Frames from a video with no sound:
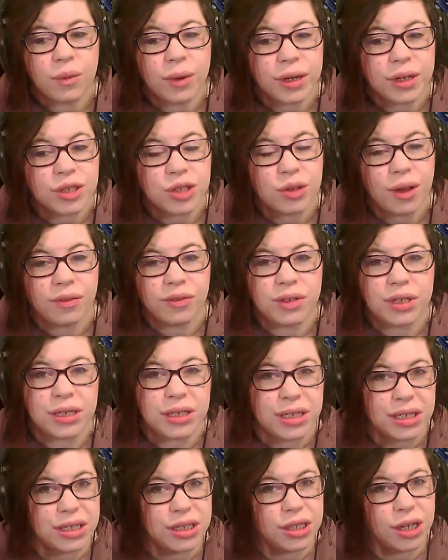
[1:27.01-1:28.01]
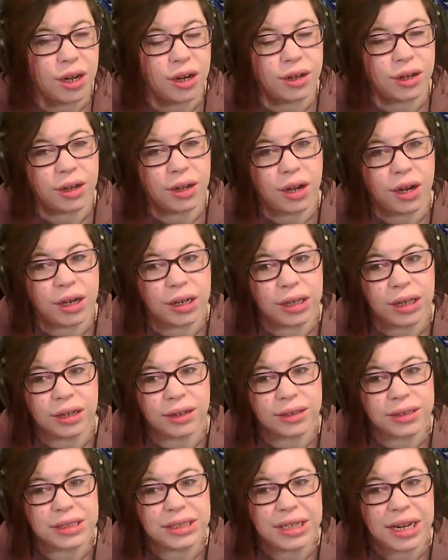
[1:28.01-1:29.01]
whereas you have to discard a card
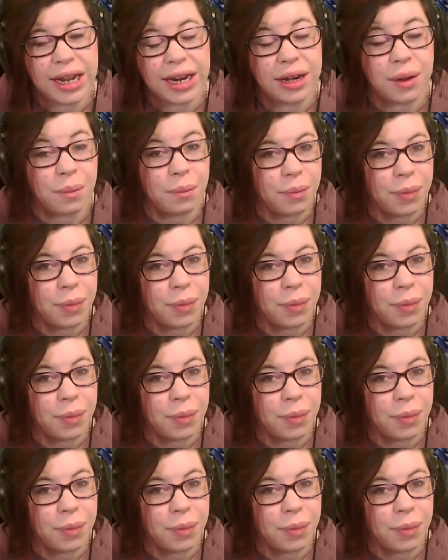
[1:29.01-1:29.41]
here instead.